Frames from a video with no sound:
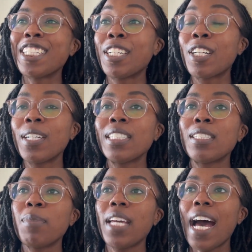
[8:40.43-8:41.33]
You're going
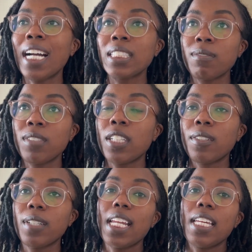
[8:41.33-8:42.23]
to be actively
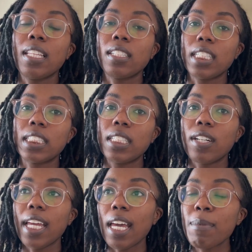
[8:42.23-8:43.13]
creating the listing
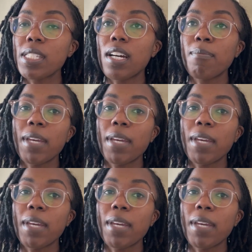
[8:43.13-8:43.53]
on Amazon,